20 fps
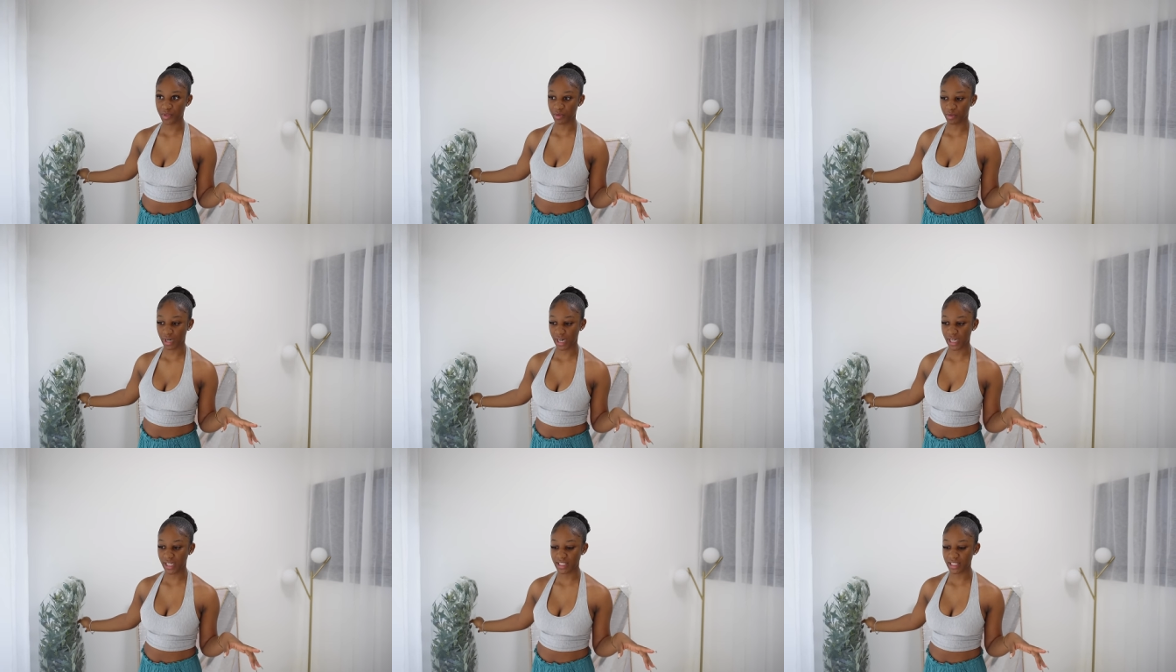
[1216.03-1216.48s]

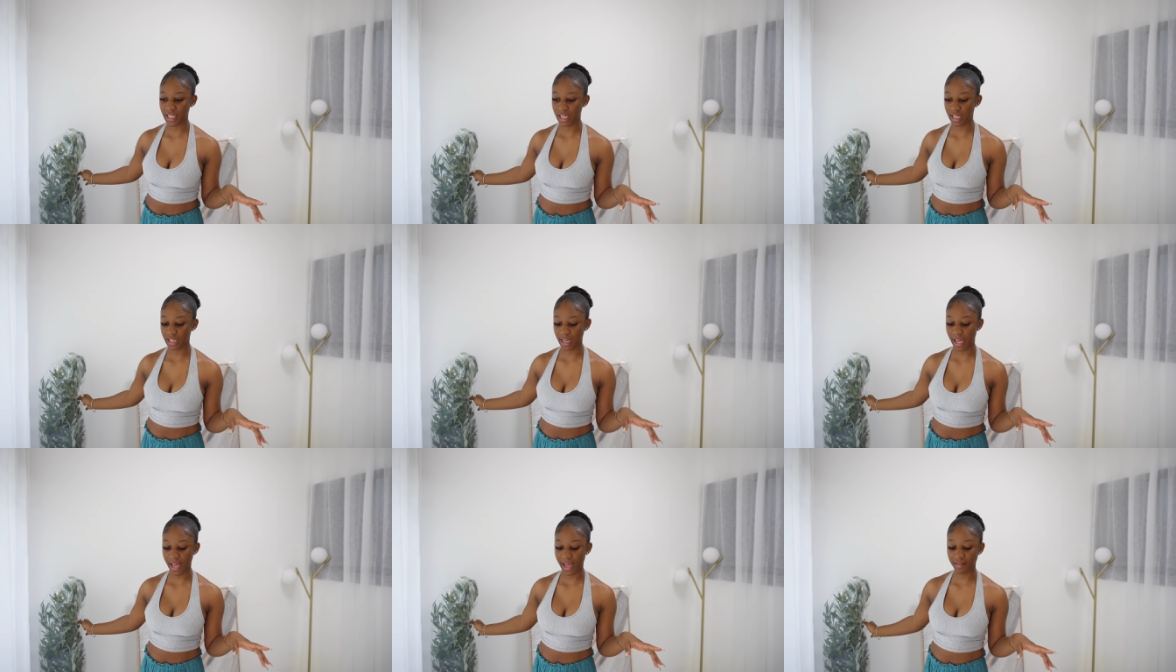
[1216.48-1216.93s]
right?
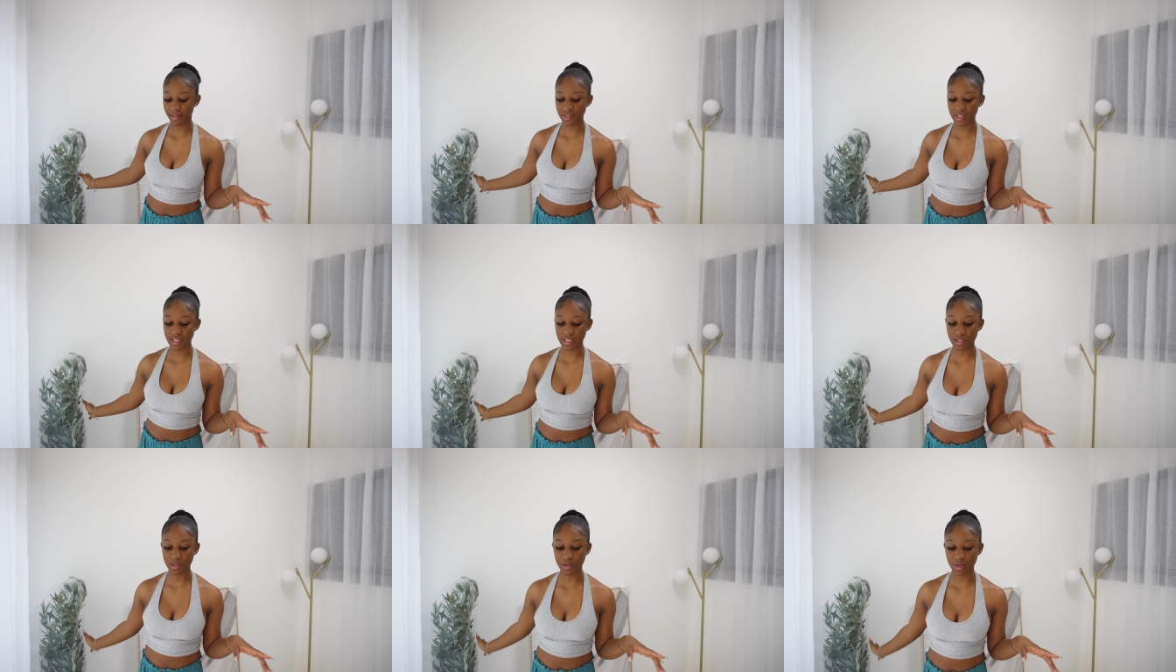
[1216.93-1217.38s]
And I
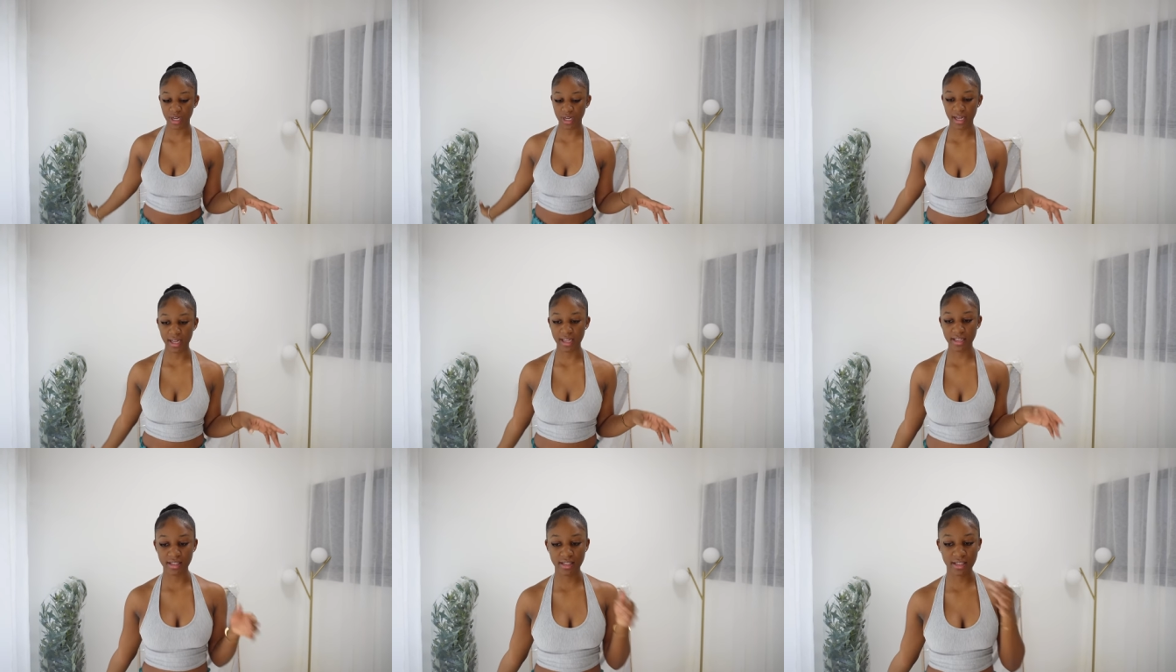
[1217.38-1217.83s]
haven't seen you
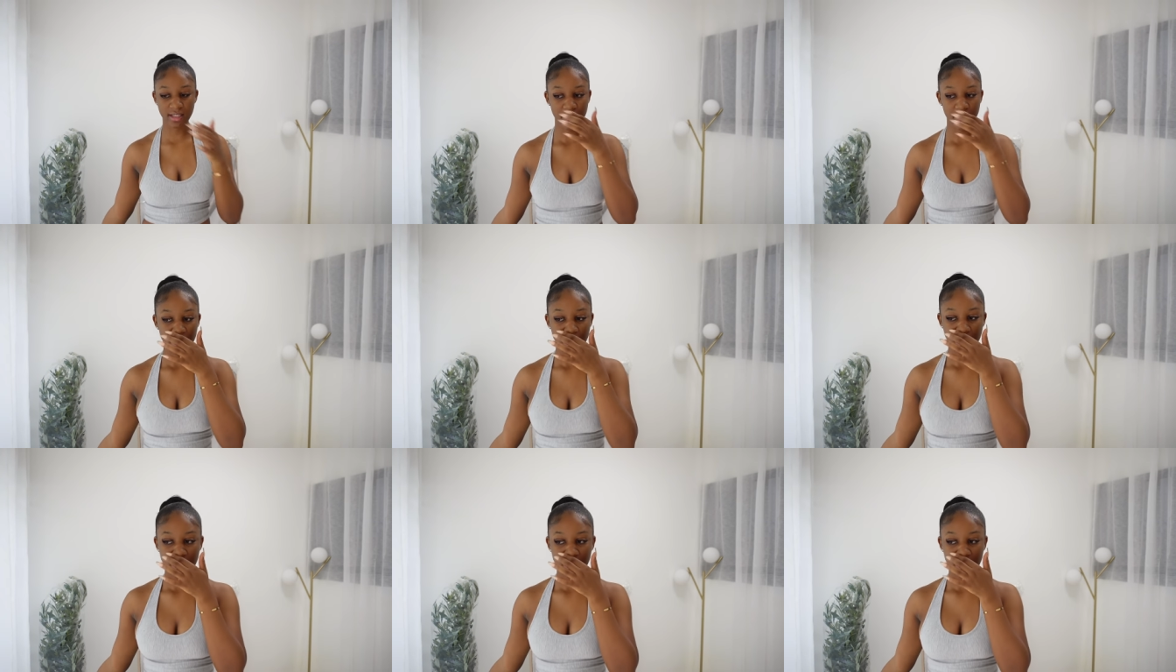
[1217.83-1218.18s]
guys.